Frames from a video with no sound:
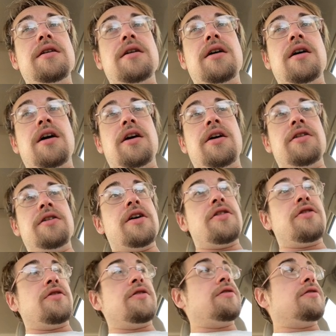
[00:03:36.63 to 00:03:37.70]
Uh, the
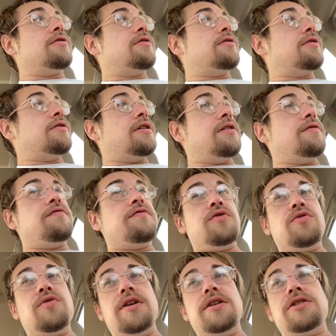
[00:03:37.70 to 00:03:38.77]
other
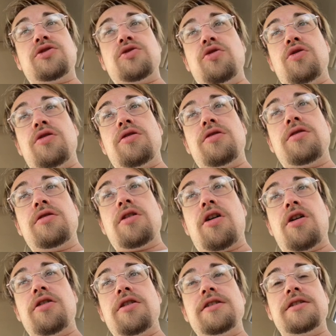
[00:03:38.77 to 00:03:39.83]
influential
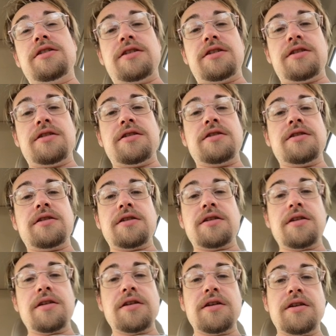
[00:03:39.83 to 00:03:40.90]
artists,
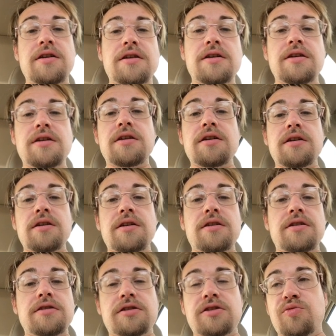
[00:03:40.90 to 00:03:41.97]

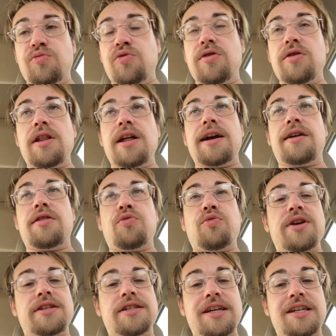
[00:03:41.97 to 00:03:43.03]
someone like
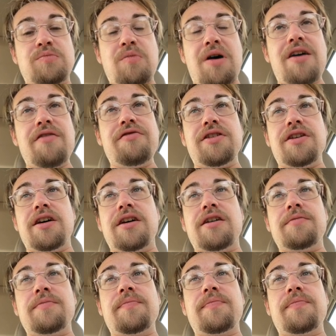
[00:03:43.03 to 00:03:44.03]
Three six Mafia.